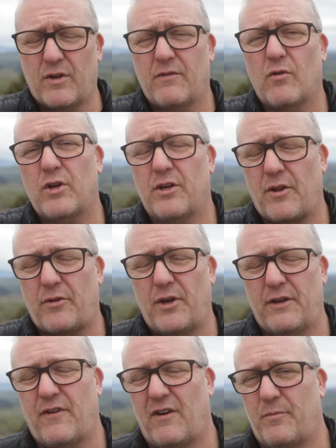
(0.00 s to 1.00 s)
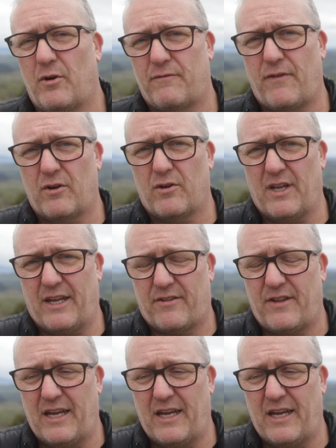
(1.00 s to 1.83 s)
well, you've already got the 35 mil focal length